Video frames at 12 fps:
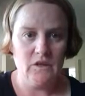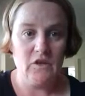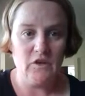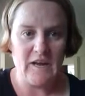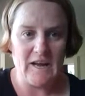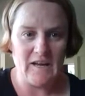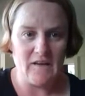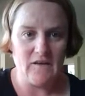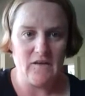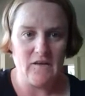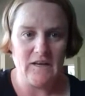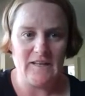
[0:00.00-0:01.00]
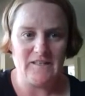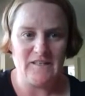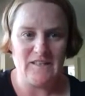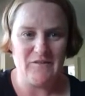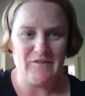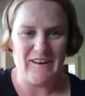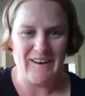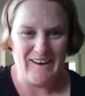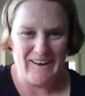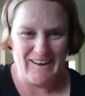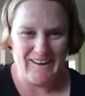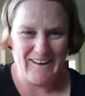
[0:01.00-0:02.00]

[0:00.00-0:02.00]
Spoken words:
Kia ora, HD whānau.